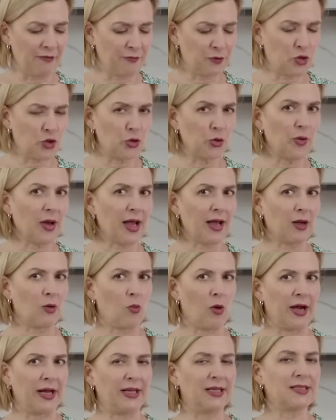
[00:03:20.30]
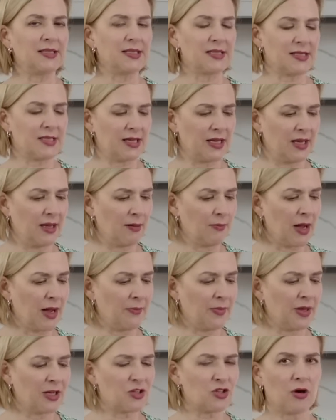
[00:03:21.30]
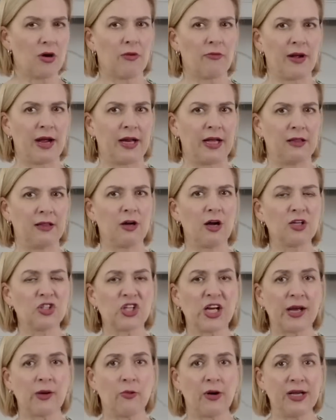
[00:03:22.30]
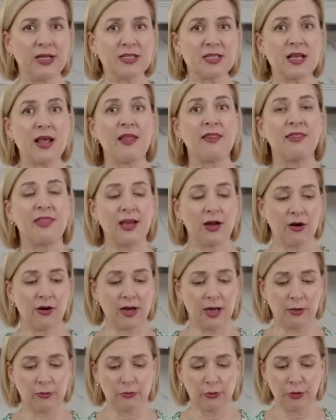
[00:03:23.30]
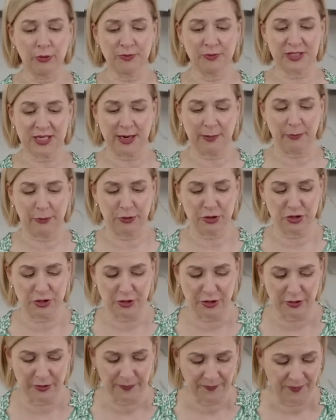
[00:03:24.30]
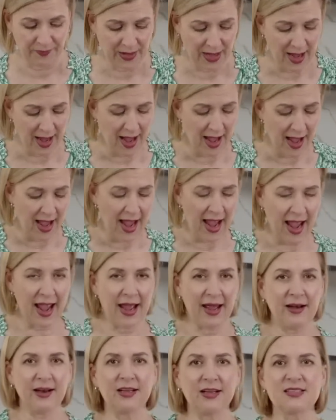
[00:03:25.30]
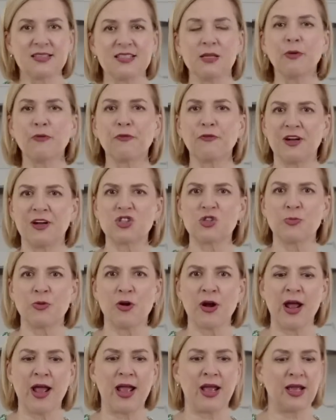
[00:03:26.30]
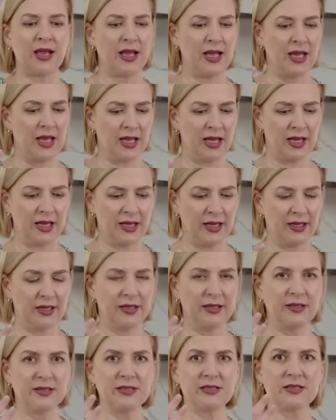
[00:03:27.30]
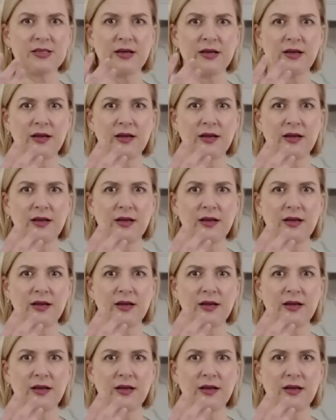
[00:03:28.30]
2 egg whites in my mixer already. Large egg whites, they're at room temperature. And a simple French meringue is